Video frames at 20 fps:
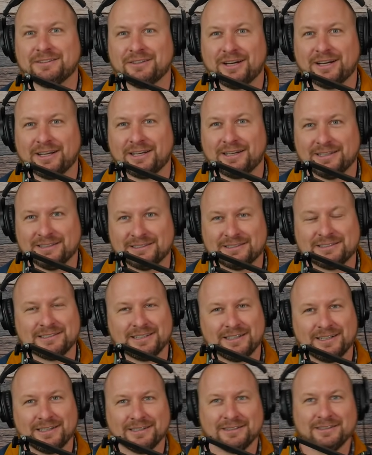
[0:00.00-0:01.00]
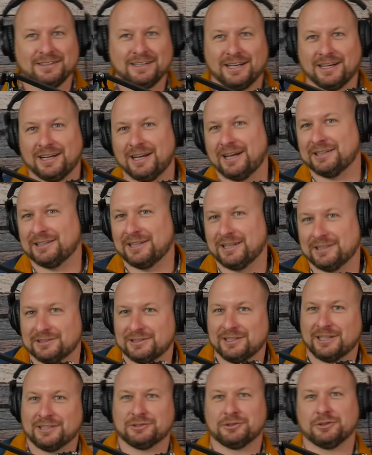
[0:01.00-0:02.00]
Like it's uh, it,
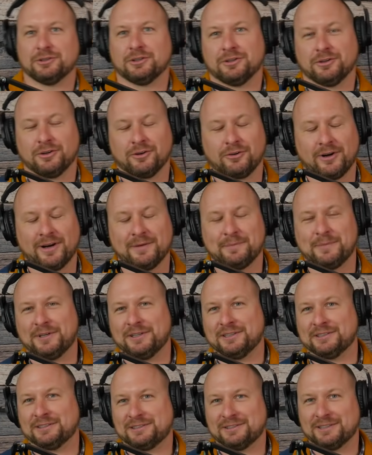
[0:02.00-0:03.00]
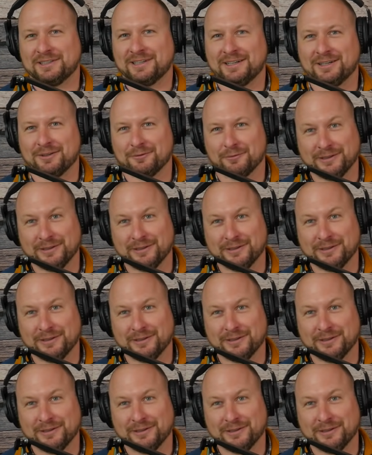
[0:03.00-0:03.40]
it's not your your grandpa's uh,